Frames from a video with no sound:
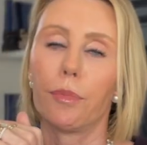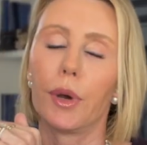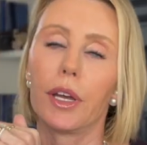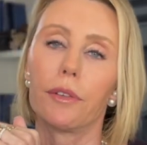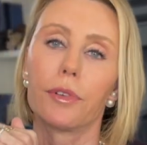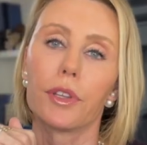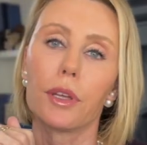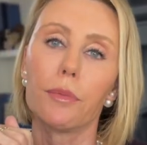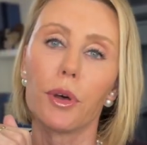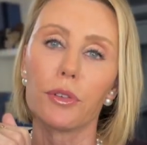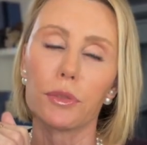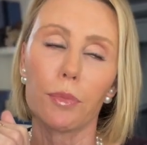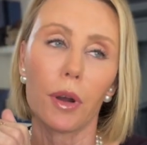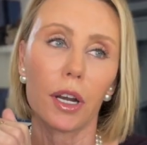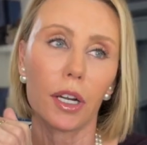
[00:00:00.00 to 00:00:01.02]
But for the
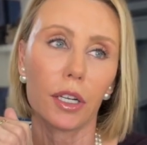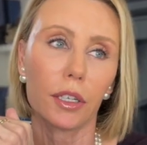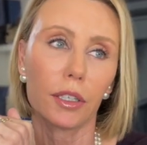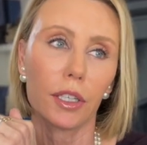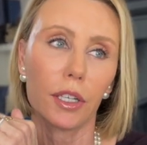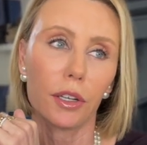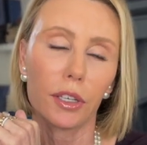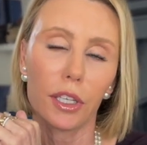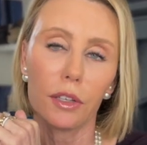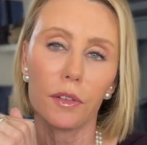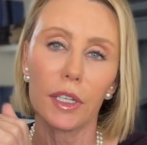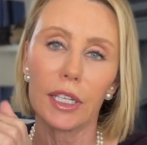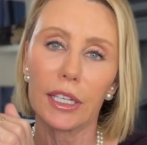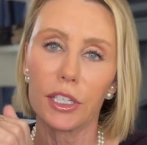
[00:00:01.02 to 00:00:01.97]
most part, you know, you need to